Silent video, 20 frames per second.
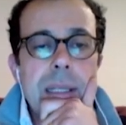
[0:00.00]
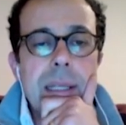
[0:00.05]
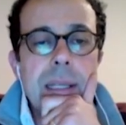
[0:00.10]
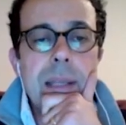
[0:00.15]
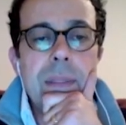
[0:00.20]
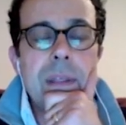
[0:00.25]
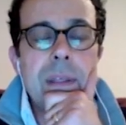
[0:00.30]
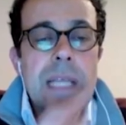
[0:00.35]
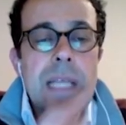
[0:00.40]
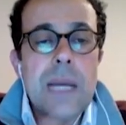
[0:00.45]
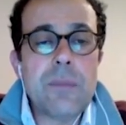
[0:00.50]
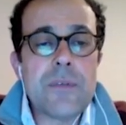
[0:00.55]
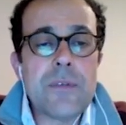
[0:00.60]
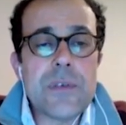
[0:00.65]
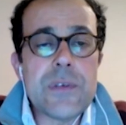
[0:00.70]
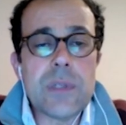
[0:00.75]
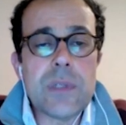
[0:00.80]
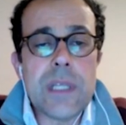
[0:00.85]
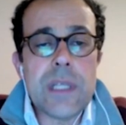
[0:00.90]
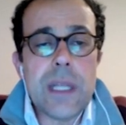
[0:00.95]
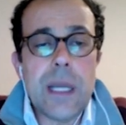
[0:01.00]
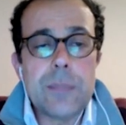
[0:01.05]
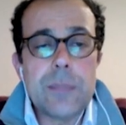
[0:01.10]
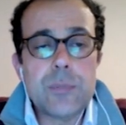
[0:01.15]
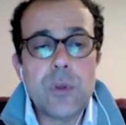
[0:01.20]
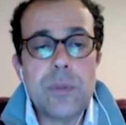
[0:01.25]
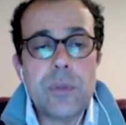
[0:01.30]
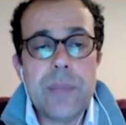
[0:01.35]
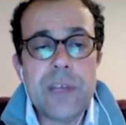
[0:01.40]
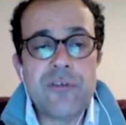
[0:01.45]
in the time of Sultan
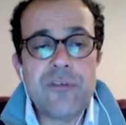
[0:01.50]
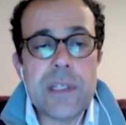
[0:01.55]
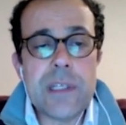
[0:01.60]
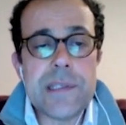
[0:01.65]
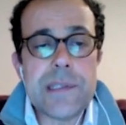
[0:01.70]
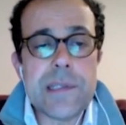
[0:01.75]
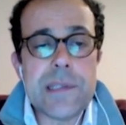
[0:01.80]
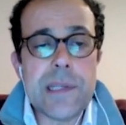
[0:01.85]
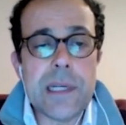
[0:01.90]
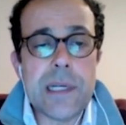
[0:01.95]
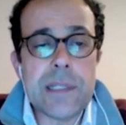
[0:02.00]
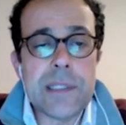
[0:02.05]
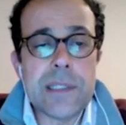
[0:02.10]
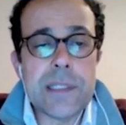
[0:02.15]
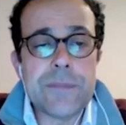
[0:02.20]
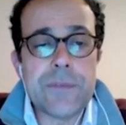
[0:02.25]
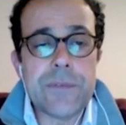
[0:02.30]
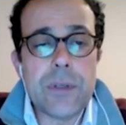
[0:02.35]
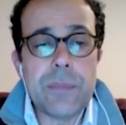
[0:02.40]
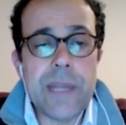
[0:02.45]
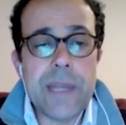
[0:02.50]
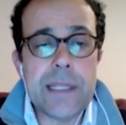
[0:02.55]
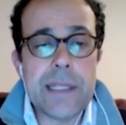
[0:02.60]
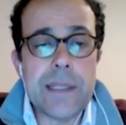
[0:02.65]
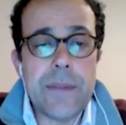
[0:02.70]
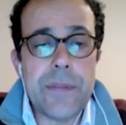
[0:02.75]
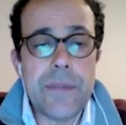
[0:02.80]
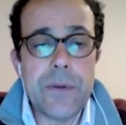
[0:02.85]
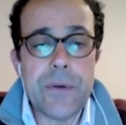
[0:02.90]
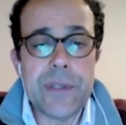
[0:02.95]
Abdul Majid, starting from
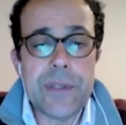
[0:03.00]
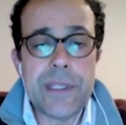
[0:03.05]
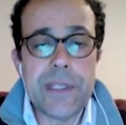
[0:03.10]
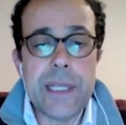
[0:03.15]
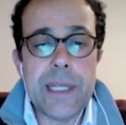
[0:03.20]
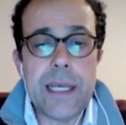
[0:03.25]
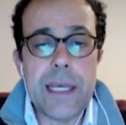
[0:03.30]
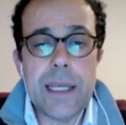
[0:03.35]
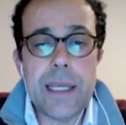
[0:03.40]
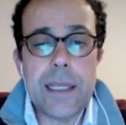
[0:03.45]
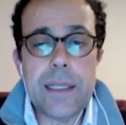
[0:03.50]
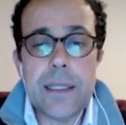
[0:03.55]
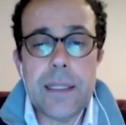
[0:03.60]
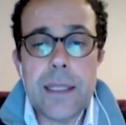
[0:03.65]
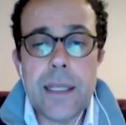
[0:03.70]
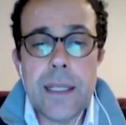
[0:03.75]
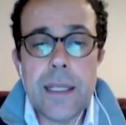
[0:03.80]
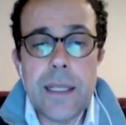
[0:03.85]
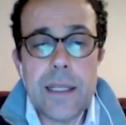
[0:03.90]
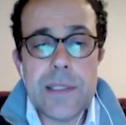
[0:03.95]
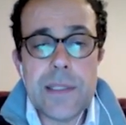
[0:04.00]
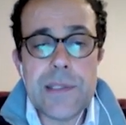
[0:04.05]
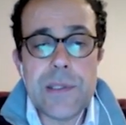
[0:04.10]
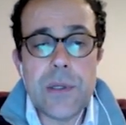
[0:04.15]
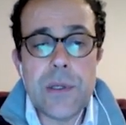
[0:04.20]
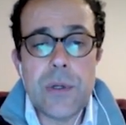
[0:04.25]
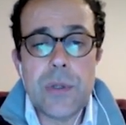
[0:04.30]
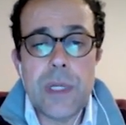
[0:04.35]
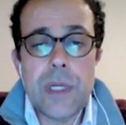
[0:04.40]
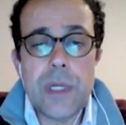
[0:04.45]
1839,
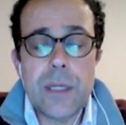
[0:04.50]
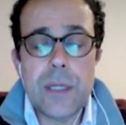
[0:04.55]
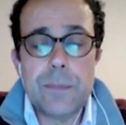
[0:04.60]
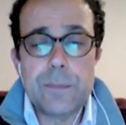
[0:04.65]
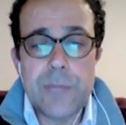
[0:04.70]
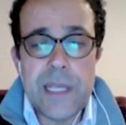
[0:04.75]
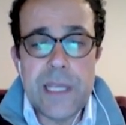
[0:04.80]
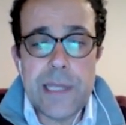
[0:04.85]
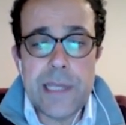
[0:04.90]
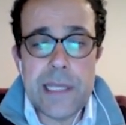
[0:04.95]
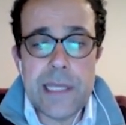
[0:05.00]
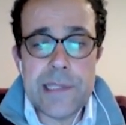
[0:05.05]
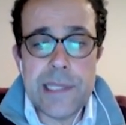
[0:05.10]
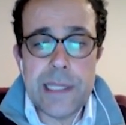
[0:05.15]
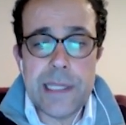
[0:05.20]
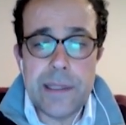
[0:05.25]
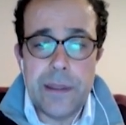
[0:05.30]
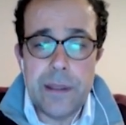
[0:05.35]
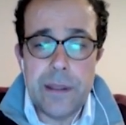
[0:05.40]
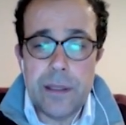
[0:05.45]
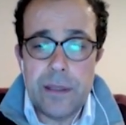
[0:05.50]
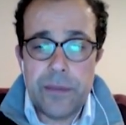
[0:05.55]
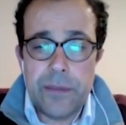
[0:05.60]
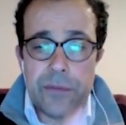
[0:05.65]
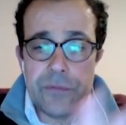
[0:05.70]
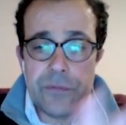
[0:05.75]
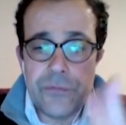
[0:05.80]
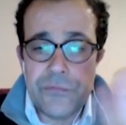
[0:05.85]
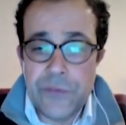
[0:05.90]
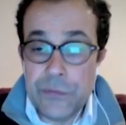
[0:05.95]
so as I said, the
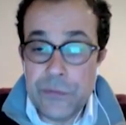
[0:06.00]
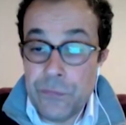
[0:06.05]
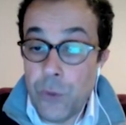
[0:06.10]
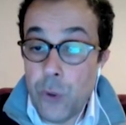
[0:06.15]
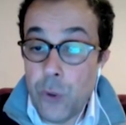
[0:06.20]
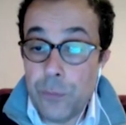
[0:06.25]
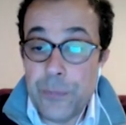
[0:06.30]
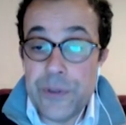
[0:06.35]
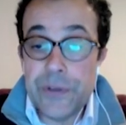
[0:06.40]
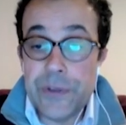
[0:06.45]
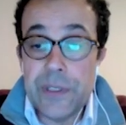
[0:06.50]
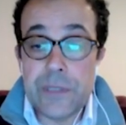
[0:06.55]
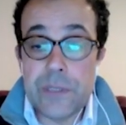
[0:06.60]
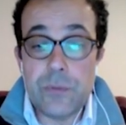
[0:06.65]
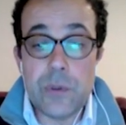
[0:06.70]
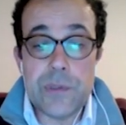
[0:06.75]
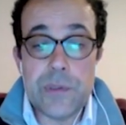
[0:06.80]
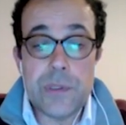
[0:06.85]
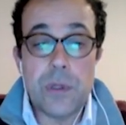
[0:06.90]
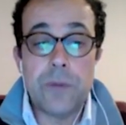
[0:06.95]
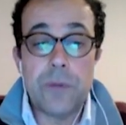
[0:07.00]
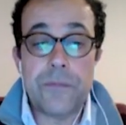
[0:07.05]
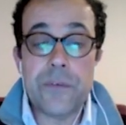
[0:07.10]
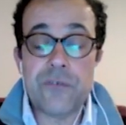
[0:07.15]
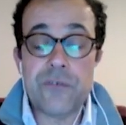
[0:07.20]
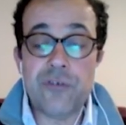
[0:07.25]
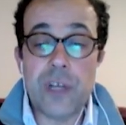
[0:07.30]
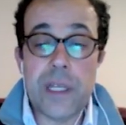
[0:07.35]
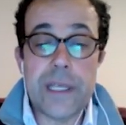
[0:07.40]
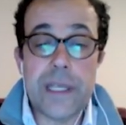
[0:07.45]
reform period was
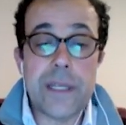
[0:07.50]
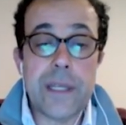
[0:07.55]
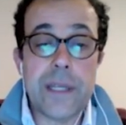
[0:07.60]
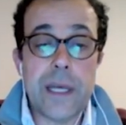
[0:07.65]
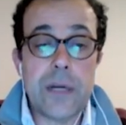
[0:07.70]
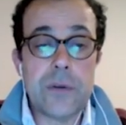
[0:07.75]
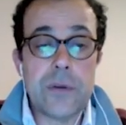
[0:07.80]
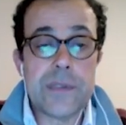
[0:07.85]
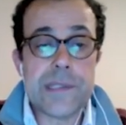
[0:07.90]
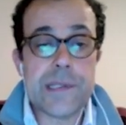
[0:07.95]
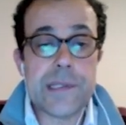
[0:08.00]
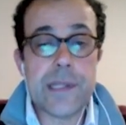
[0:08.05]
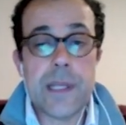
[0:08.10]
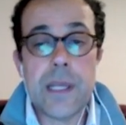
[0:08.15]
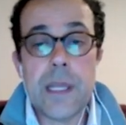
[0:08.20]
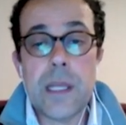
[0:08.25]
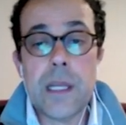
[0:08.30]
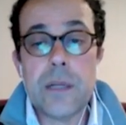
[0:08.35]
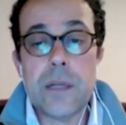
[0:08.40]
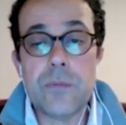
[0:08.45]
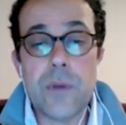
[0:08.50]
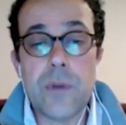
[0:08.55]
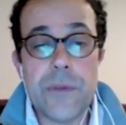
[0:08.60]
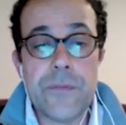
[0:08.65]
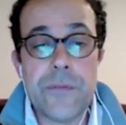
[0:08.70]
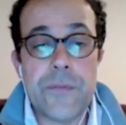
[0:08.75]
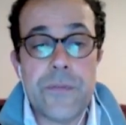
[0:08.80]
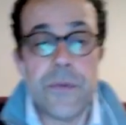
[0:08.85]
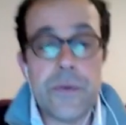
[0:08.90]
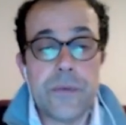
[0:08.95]
officially announced with
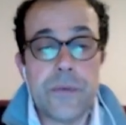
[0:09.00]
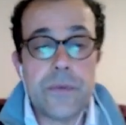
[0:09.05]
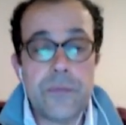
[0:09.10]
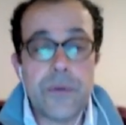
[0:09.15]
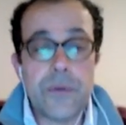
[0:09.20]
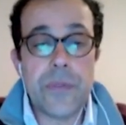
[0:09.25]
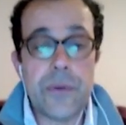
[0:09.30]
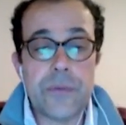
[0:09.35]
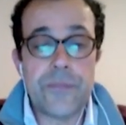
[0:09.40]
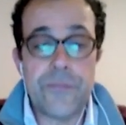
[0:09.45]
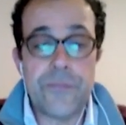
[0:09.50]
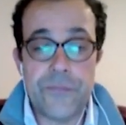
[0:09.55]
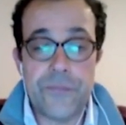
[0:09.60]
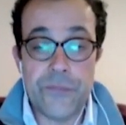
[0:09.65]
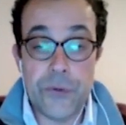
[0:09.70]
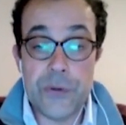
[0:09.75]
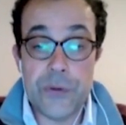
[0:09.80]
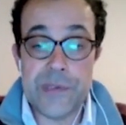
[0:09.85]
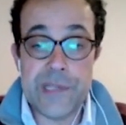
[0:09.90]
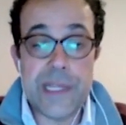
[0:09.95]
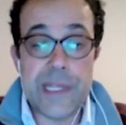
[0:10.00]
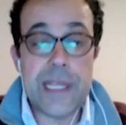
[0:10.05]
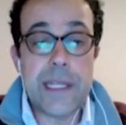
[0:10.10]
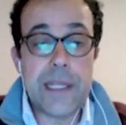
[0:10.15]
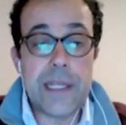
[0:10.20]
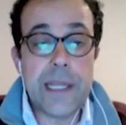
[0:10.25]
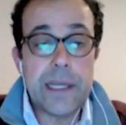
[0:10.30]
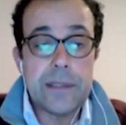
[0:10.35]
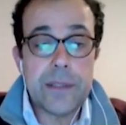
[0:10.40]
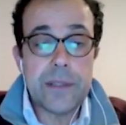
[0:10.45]
the first
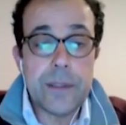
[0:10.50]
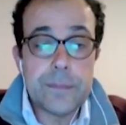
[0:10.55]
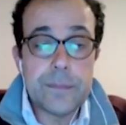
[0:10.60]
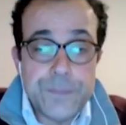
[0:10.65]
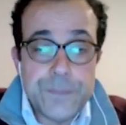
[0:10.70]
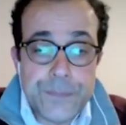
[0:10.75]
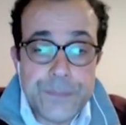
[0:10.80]
edict,